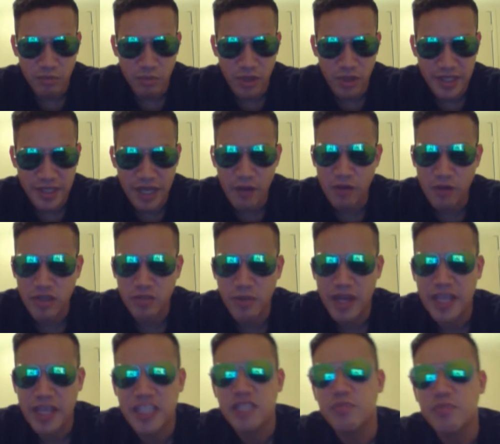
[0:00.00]
but that was
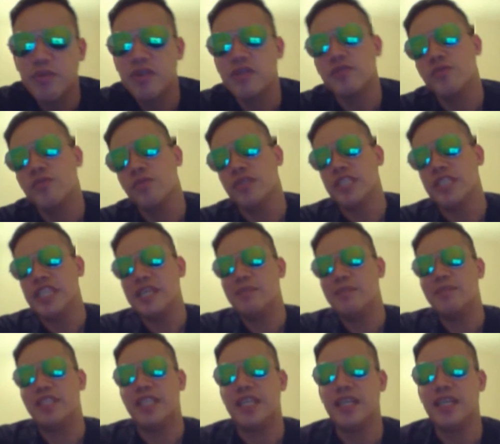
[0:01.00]
my experience with
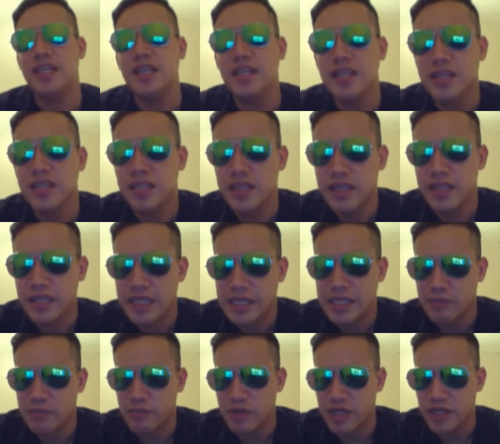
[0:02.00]
DMT.
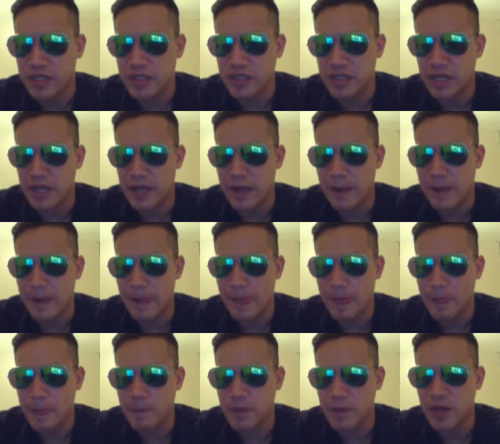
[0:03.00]
But uh,
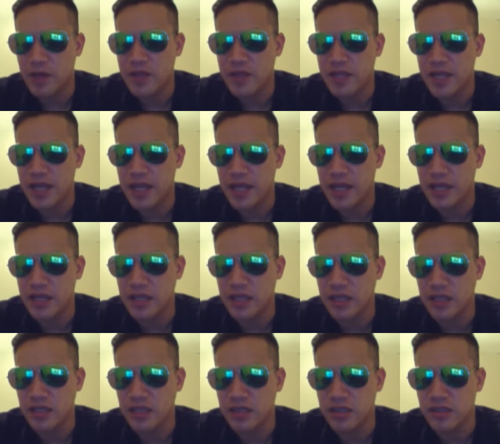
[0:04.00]
now that I
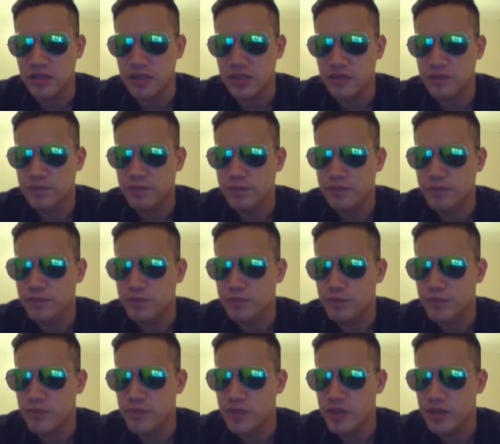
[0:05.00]
uh,
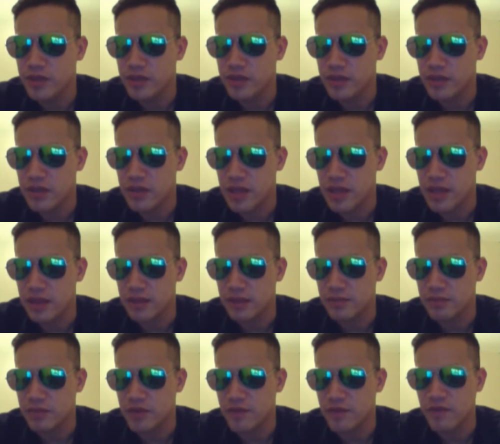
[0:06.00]

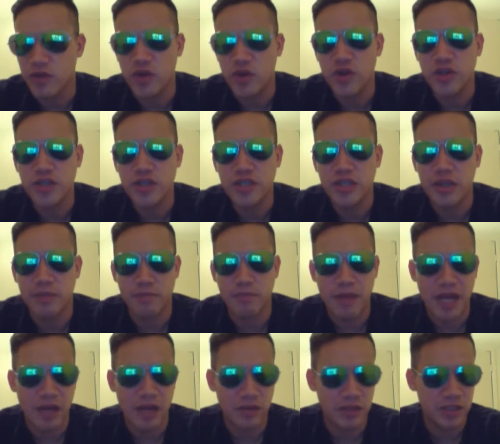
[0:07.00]
uh, I've learned
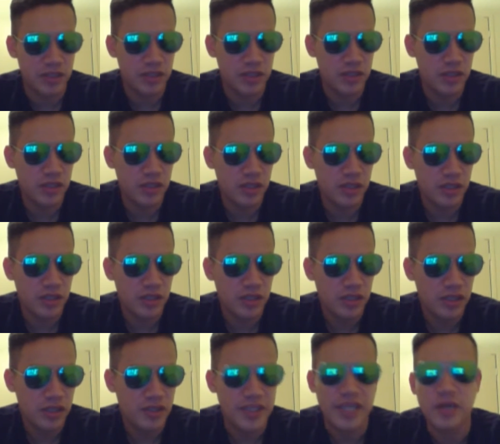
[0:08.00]
about
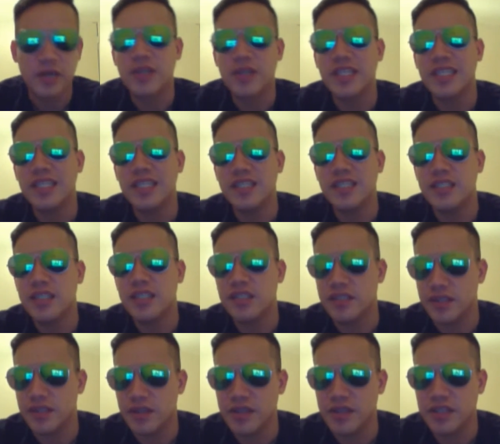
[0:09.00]
psychokinesis
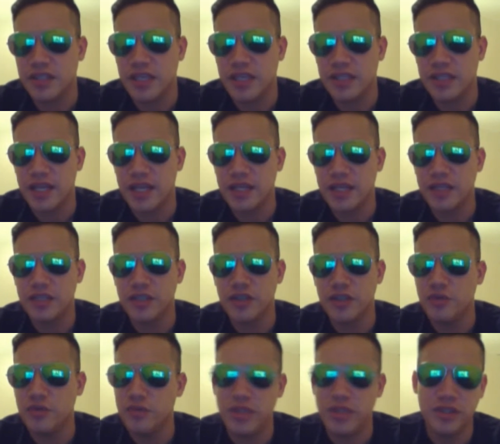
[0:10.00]
and other things that, you
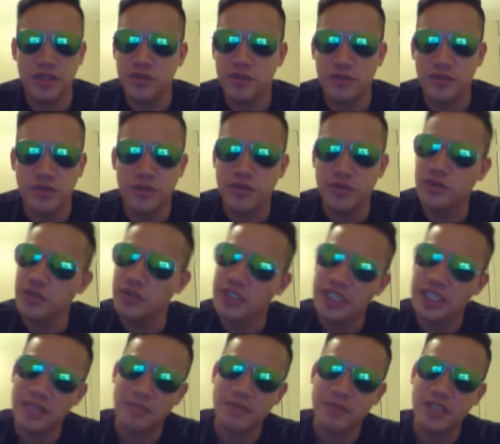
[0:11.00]
don't need to do
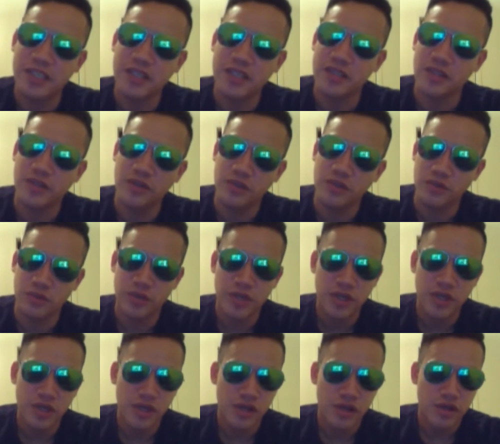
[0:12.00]
DMT to do
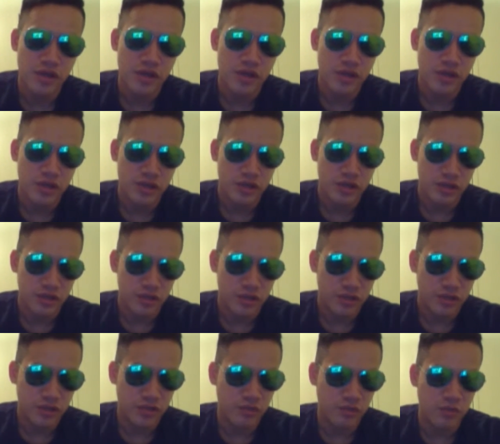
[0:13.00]

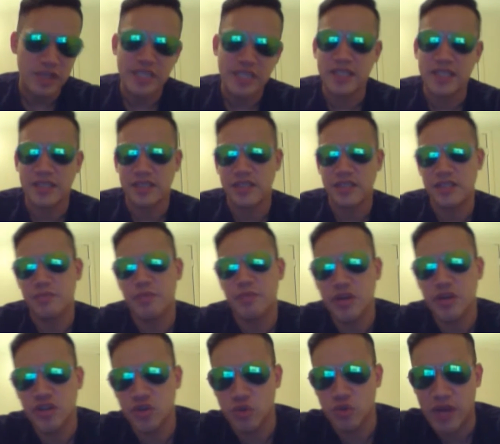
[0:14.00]
to witness
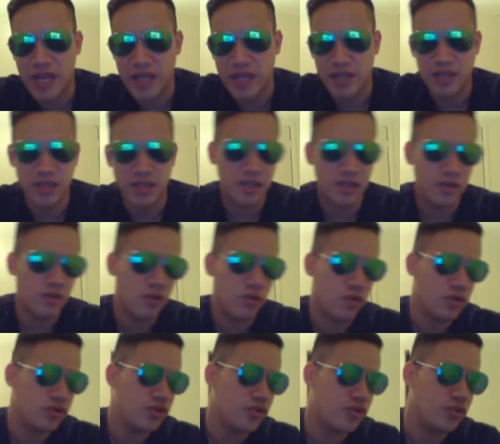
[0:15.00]
spirituality
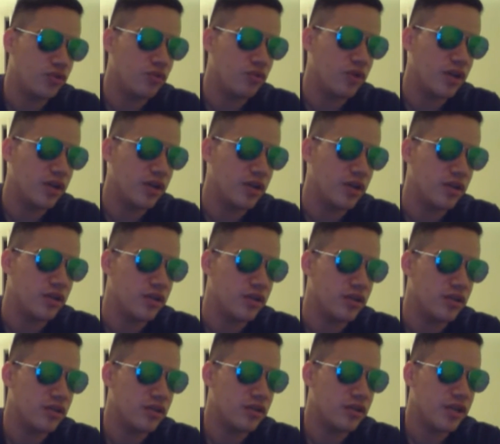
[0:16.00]
or to uh,
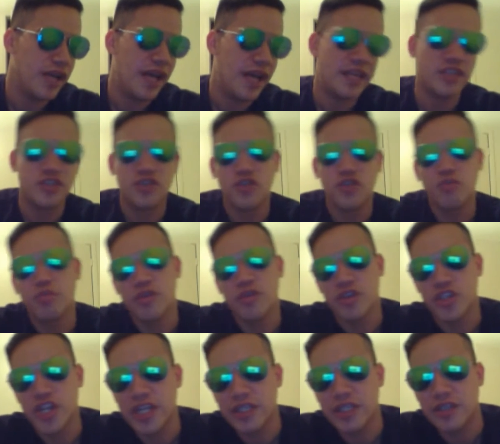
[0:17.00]
astral
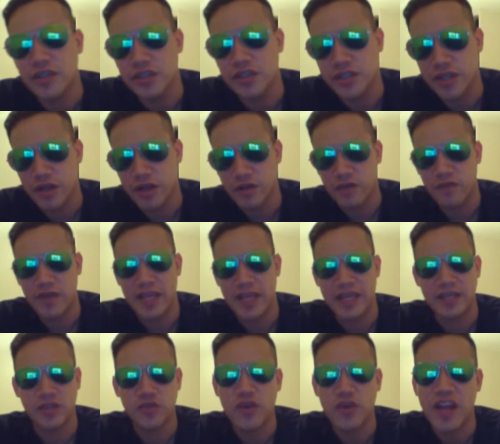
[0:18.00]
project yourself
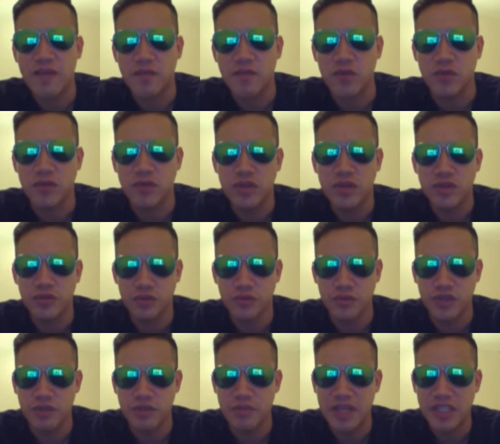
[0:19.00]
and travel through
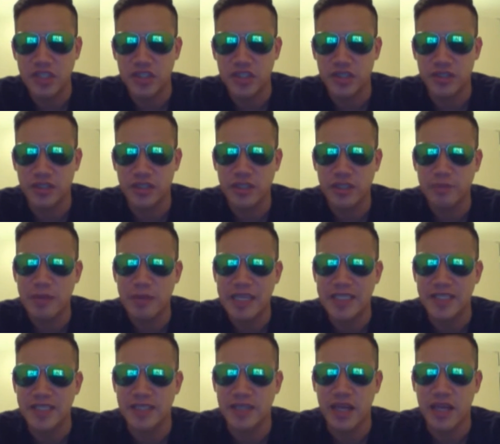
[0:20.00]
dimensions of
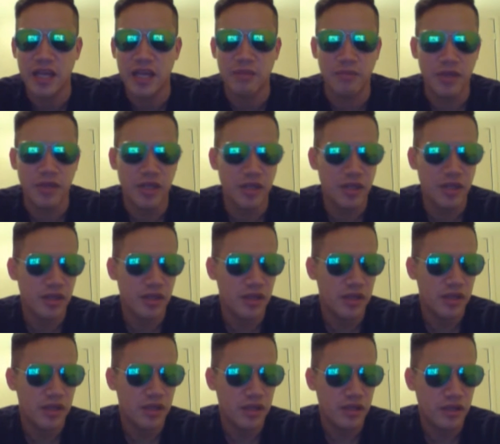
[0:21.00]
space and time.
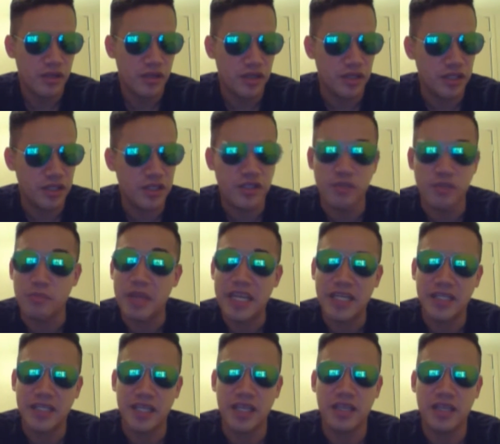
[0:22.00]
You need to
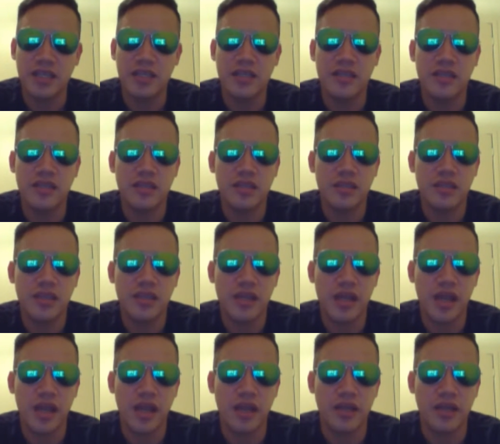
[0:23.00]
meditate
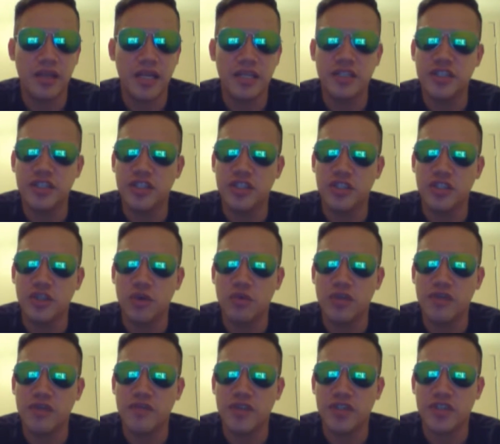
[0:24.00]
and get into the
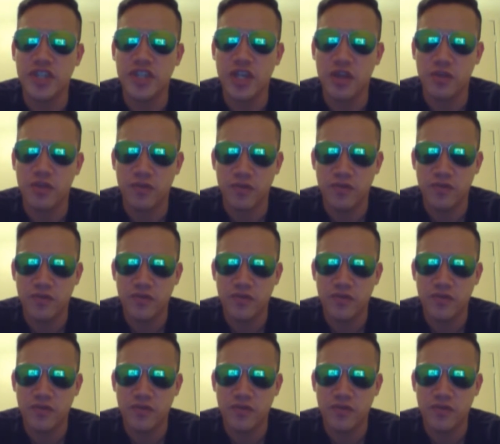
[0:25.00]
zone of yourself